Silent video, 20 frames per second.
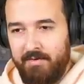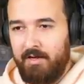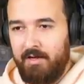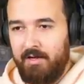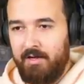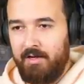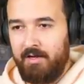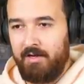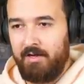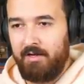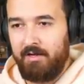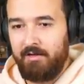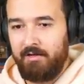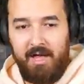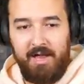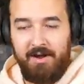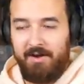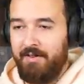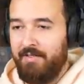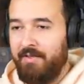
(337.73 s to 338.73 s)
Uh,
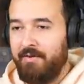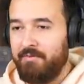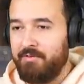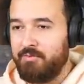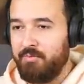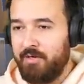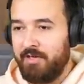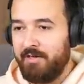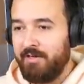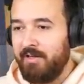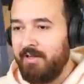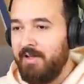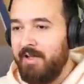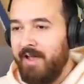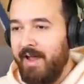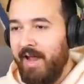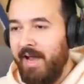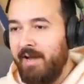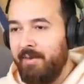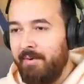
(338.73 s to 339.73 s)
I don't know. That was weird.
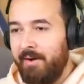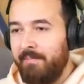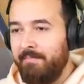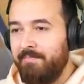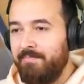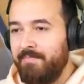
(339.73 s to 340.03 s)
Anyway,